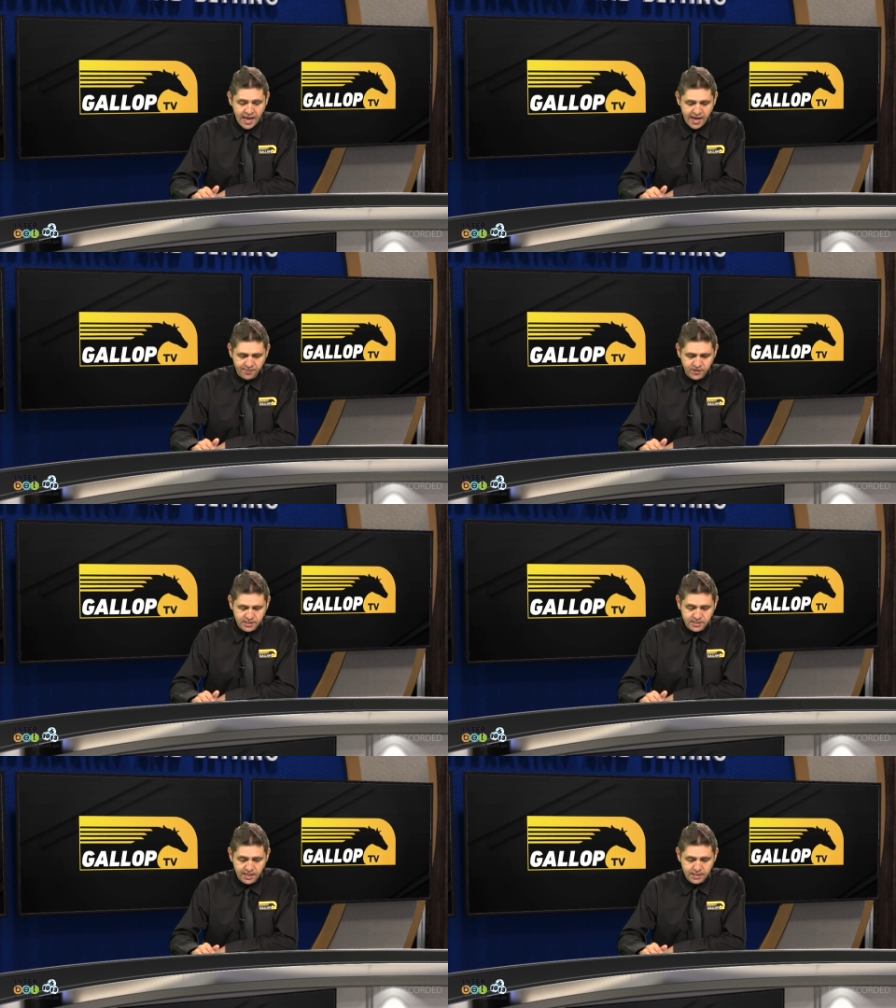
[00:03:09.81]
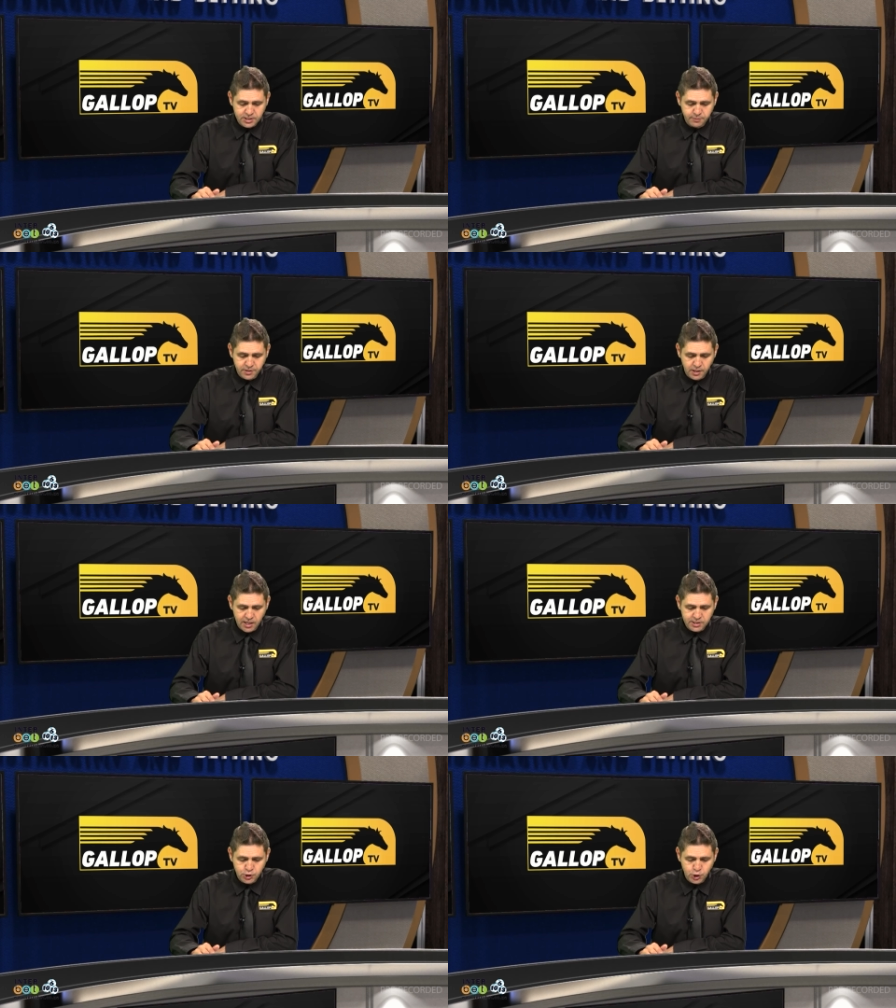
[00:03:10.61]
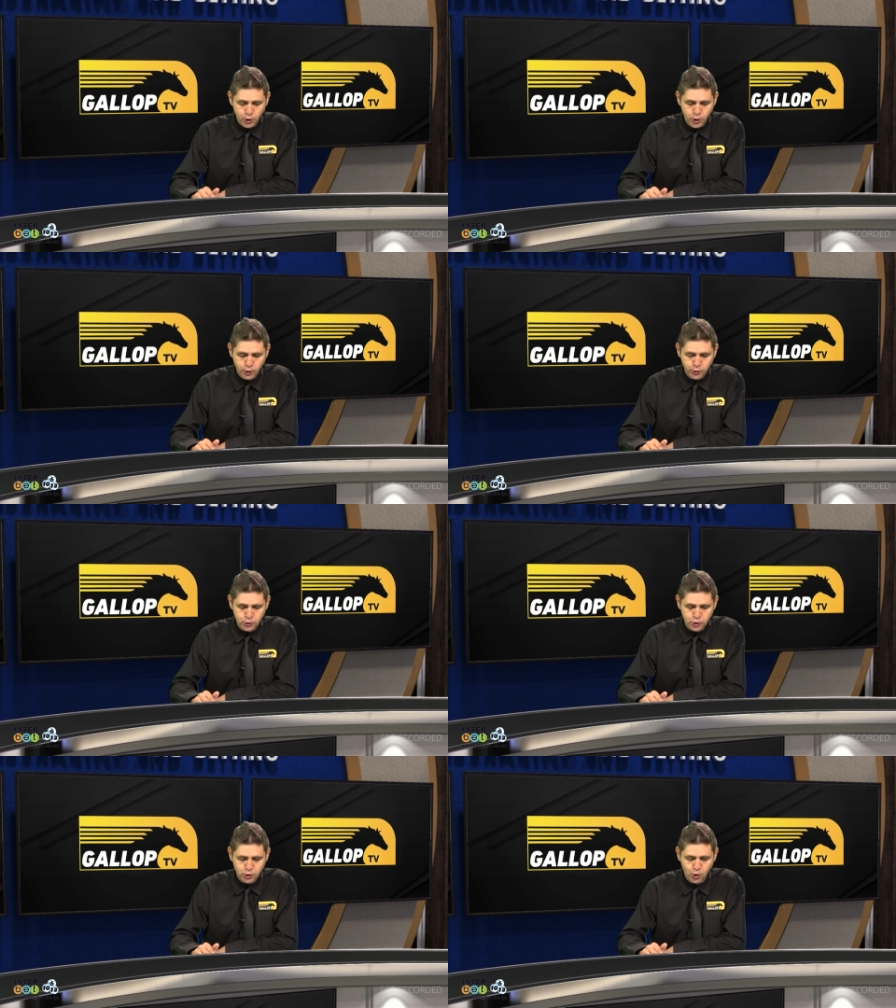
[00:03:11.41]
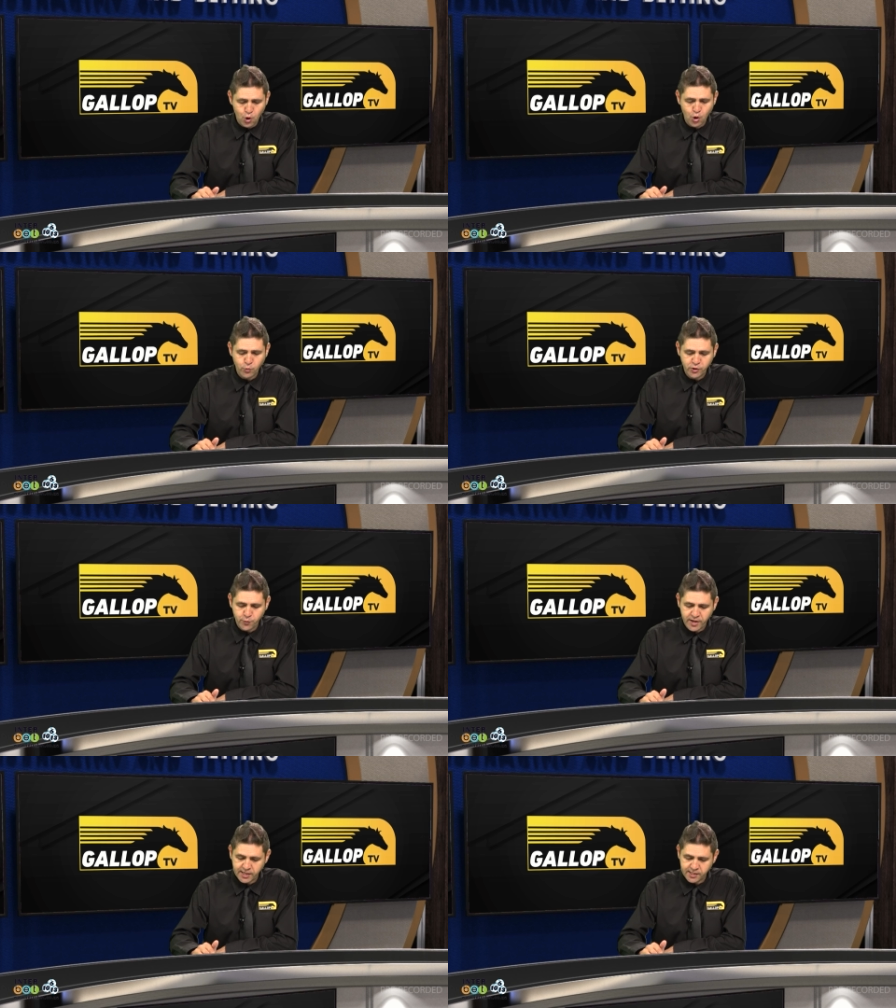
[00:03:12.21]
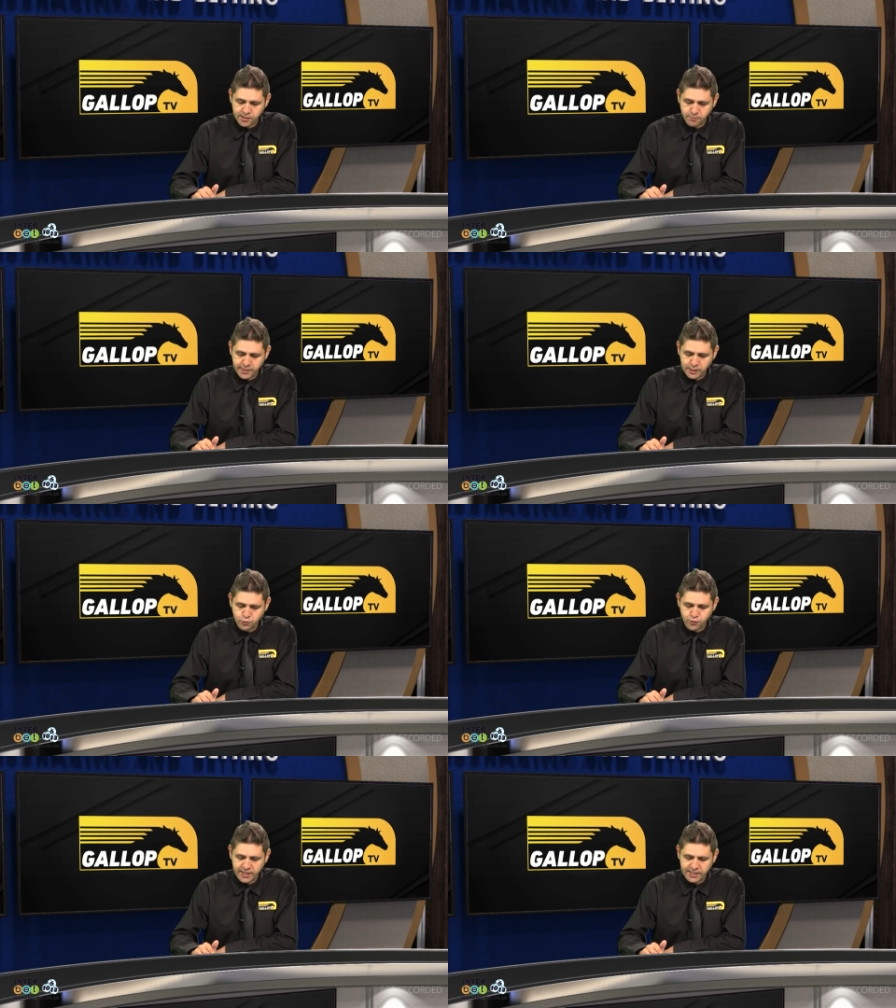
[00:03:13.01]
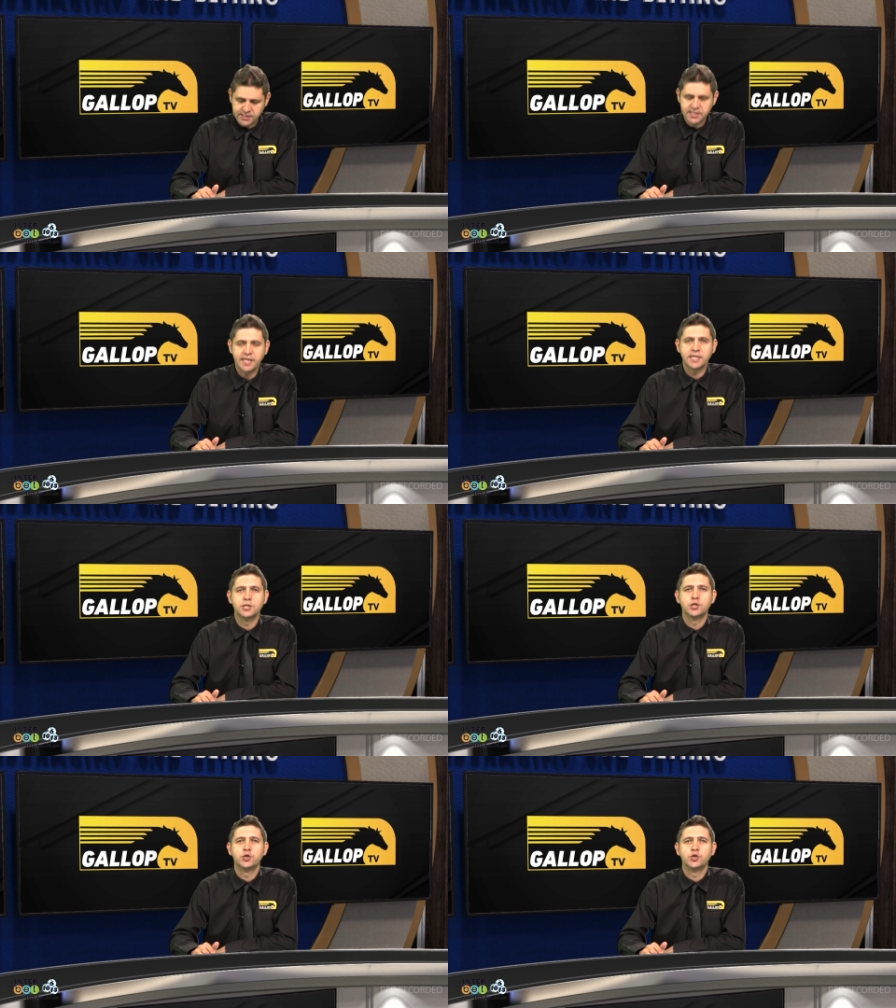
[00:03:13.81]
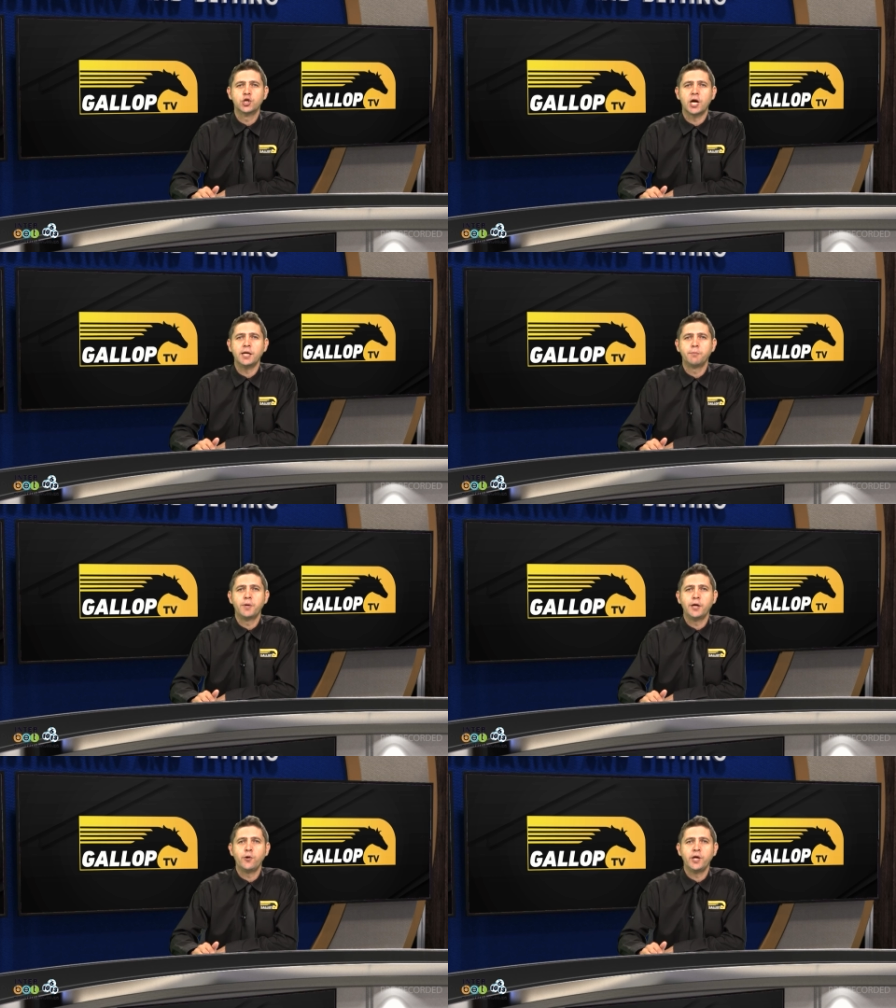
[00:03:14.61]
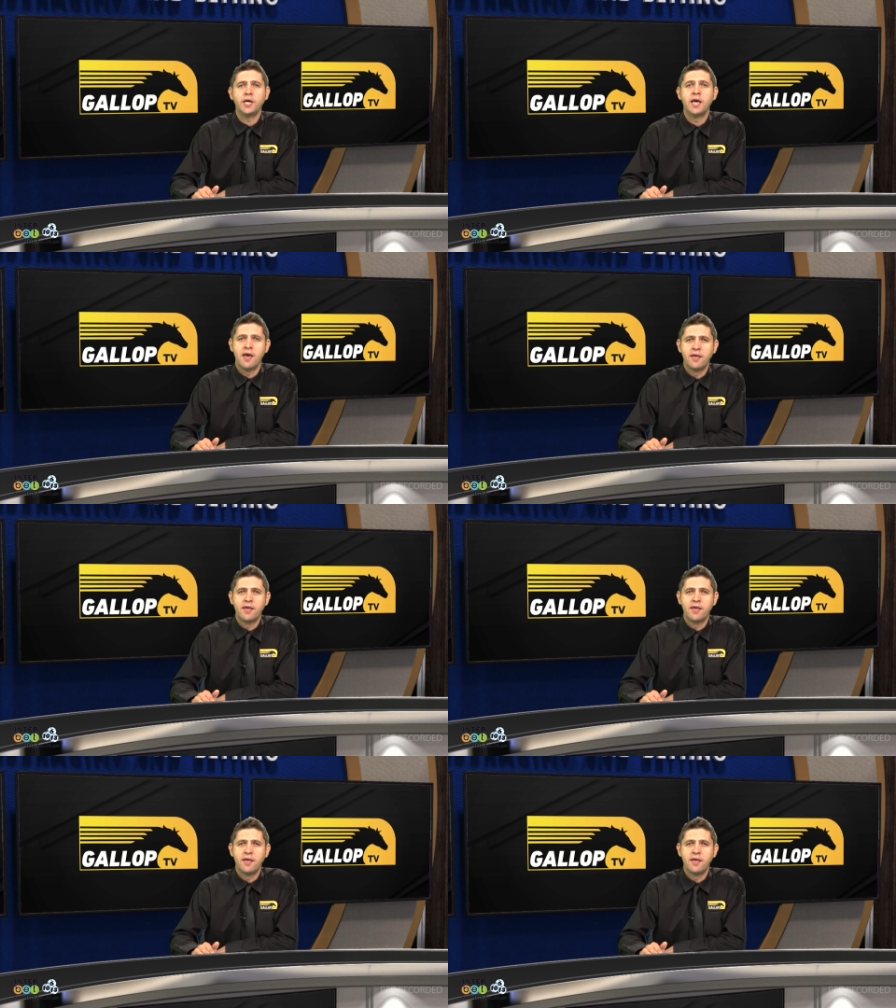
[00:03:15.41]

At this stage, number nine, Soho Star, with the run under the belt, running second to China Berry.